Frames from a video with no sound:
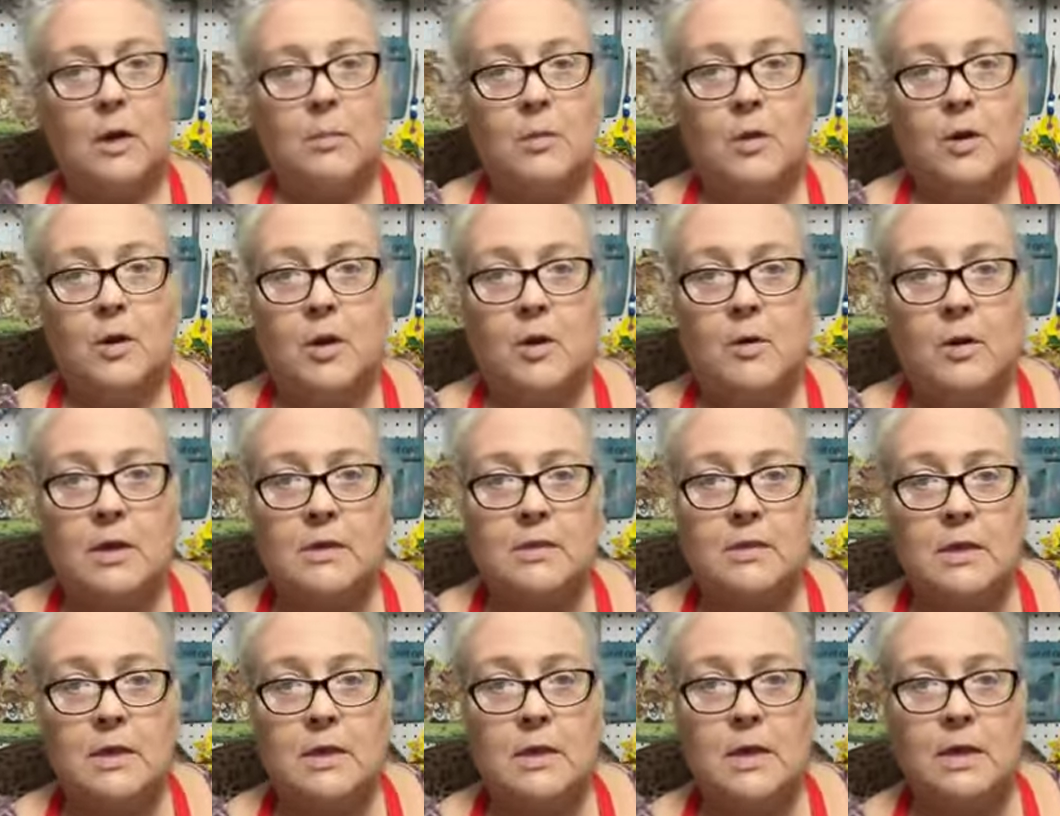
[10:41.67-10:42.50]
I'm going to go
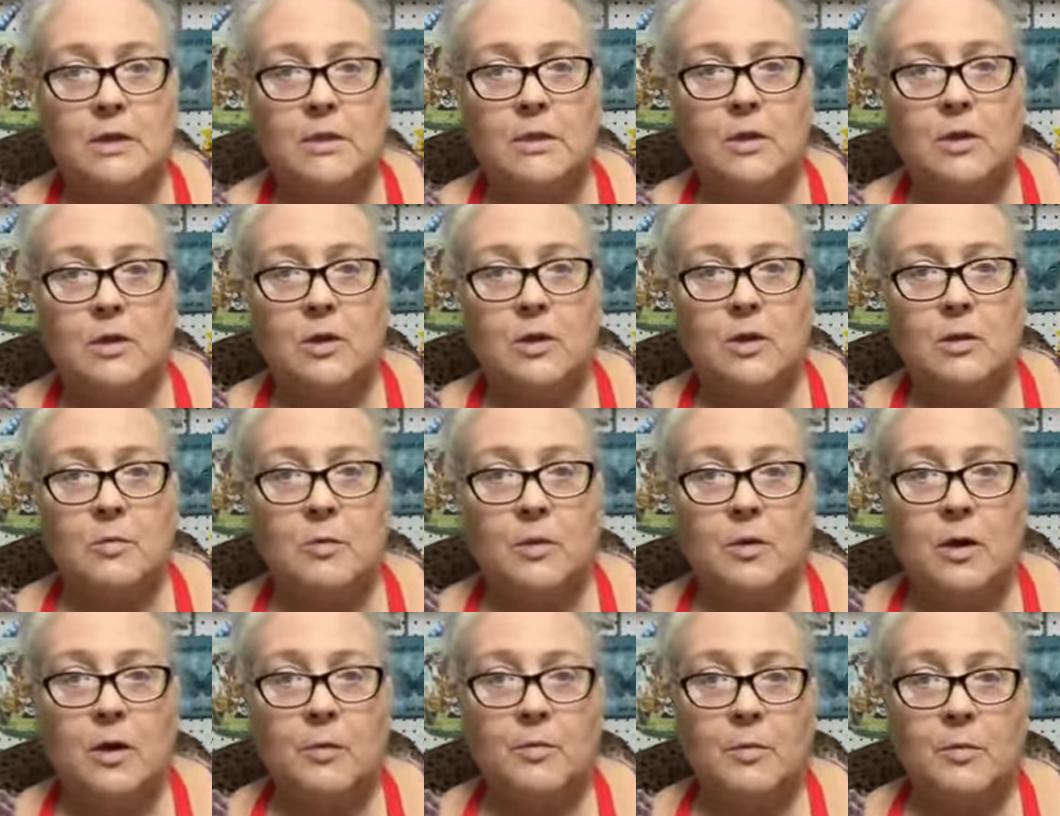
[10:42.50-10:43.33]
outside. Cut the
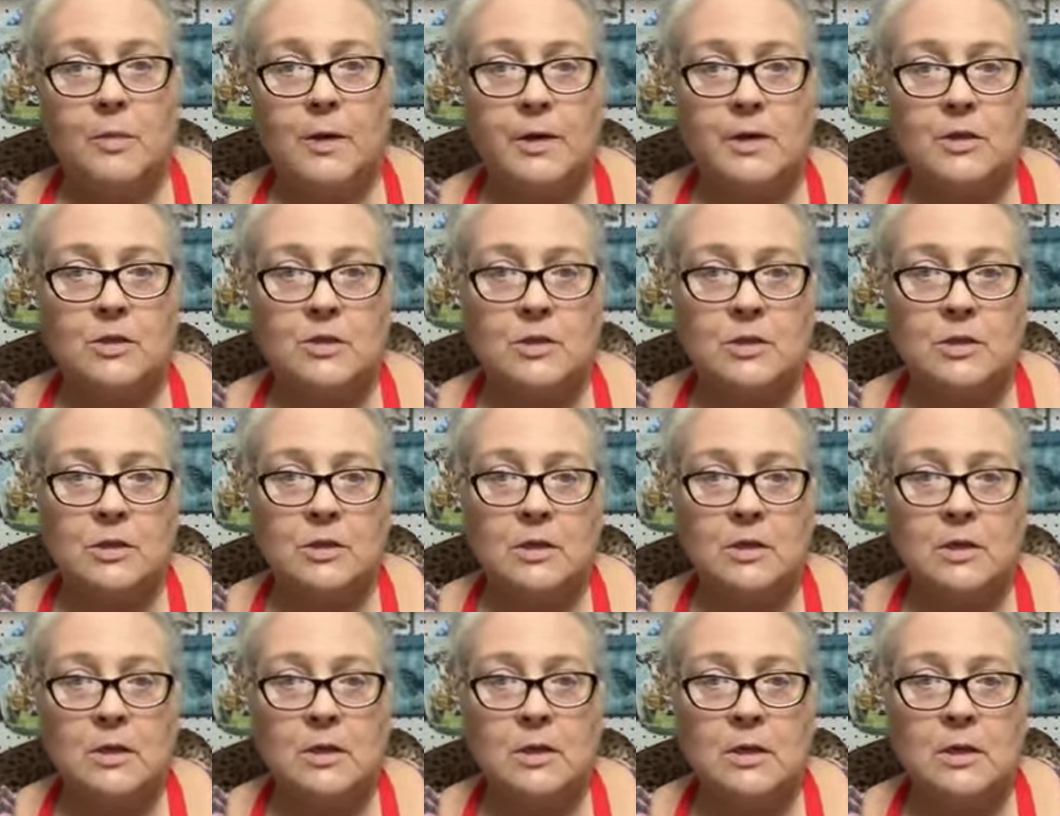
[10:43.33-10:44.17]
hymnal page
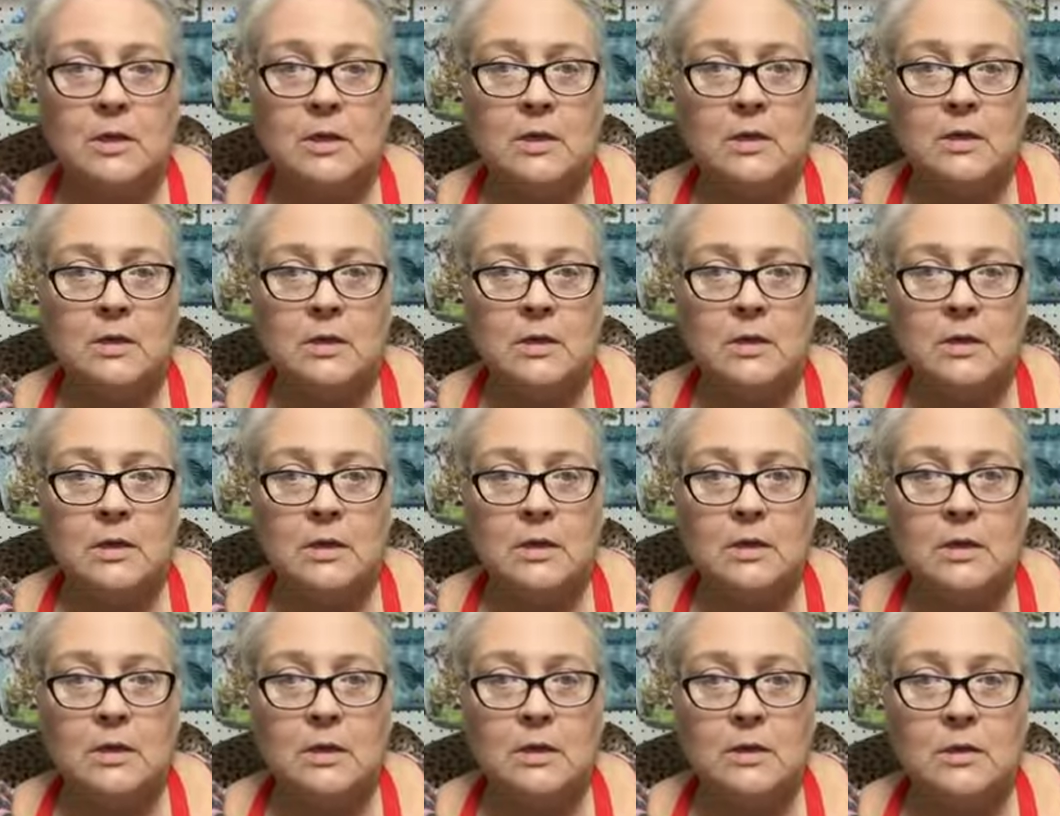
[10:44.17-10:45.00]

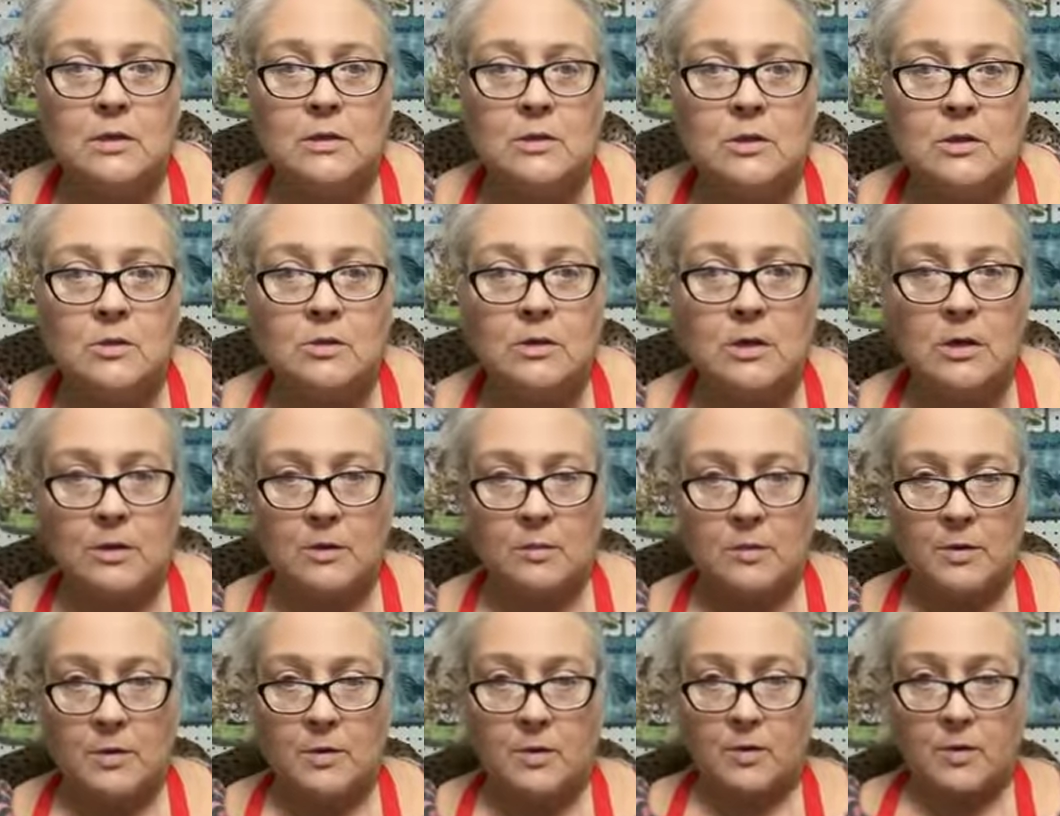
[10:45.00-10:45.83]
in two down
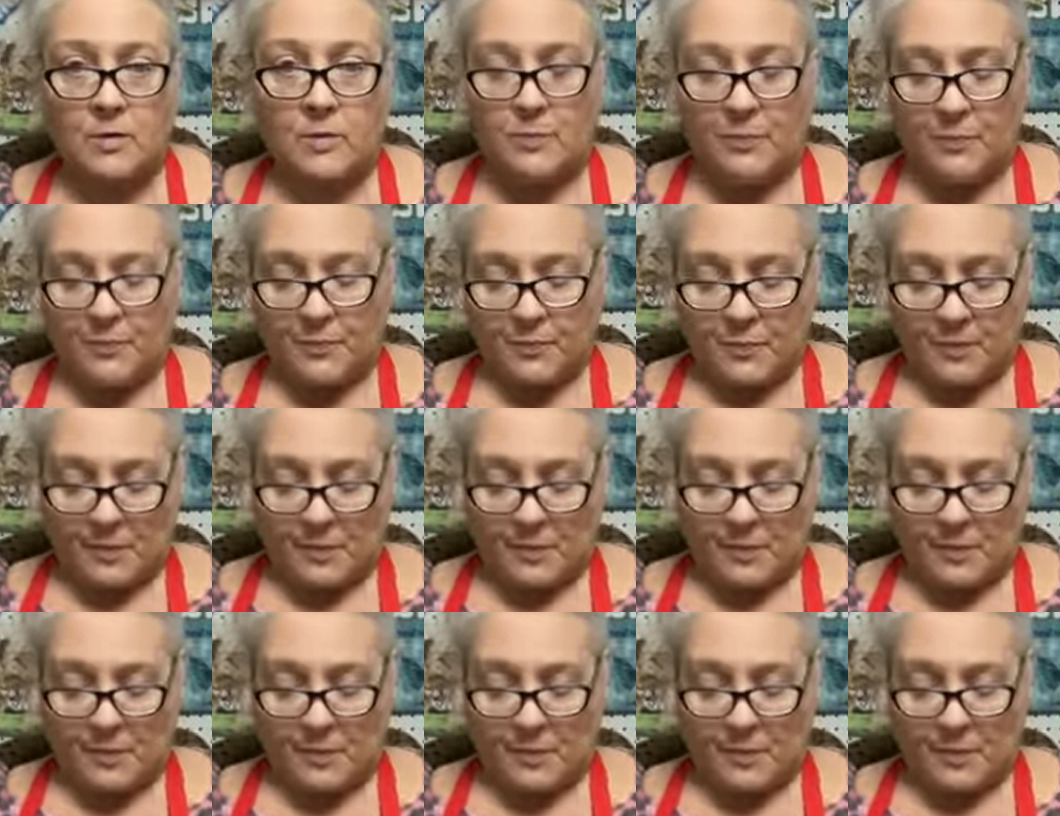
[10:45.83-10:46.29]
the middle.